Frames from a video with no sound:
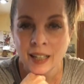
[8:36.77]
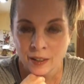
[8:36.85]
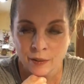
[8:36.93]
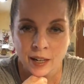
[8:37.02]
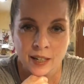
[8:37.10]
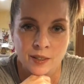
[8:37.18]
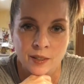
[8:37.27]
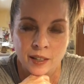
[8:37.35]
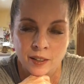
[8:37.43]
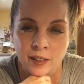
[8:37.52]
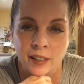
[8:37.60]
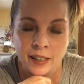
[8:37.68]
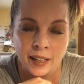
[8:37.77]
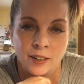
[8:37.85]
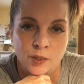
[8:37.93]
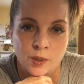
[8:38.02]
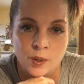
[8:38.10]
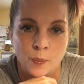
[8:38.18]
right? So that you can engage
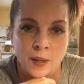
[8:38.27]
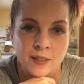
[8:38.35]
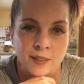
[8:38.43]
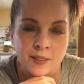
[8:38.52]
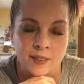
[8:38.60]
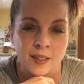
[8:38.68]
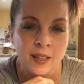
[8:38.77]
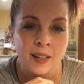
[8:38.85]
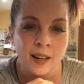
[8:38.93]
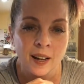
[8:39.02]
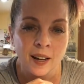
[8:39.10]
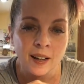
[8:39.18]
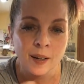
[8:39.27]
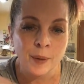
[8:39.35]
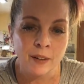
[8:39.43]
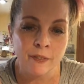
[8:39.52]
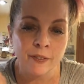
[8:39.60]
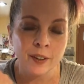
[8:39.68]
those muscles and
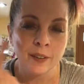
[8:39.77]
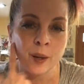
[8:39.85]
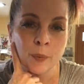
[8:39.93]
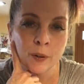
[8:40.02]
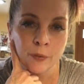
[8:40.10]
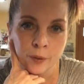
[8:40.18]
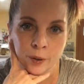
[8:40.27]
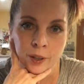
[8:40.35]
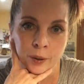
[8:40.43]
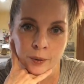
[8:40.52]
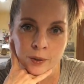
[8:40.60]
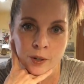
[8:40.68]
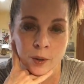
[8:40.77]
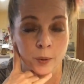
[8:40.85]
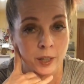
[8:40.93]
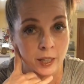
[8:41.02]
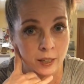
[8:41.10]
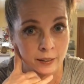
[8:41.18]
feel them before you start
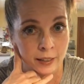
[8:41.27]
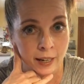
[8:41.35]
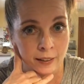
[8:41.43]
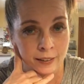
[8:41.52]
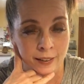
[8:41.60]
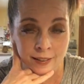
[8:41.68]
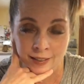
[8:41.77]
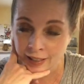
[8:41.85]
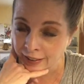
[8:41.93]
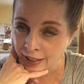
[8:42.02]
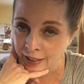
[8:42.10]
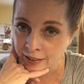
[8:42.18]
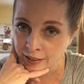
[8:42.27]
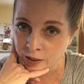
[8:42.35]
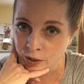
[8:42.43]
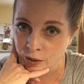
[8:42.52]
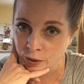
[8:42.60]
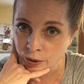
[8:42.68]
working on that, and then take that into the
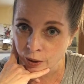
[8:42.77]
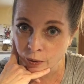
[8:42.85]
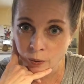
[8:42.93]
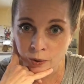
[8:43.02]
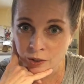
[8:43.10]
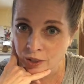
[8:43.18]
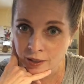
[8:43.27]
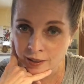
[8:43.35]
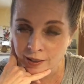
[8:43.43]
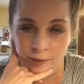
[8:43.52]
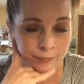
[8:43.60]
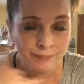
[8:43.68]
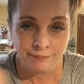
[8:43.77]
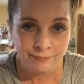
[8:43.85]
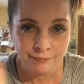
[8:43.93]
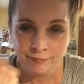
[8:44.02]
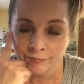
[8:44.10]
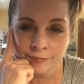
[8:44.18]
studio or just
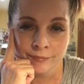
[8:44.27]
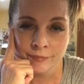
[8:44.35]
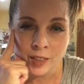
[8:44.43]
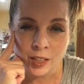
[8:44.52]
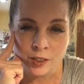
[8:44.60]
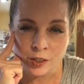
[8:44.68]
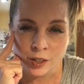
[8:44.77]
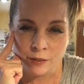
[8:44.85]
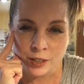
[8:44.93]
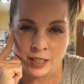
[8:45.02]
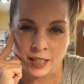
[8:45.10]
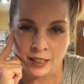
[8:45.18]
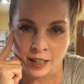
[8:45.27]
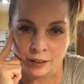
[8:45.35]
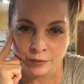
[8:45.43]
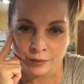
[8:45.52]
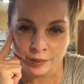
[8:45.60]
into your everyday life.